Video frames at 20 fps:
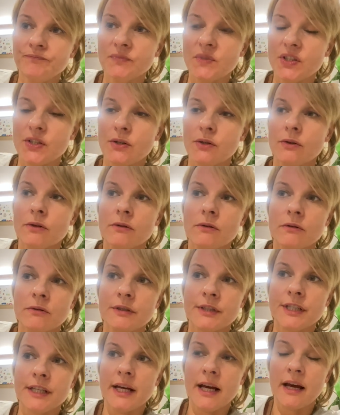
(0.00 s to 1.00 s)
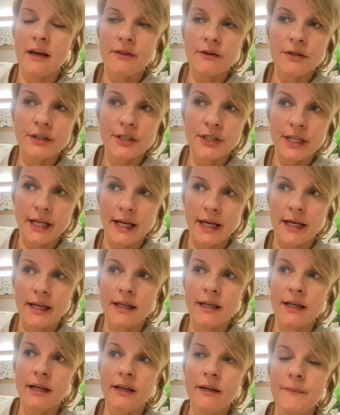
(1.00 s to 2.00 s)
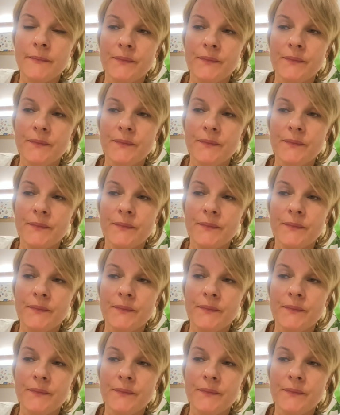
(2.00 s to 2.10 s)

so the other day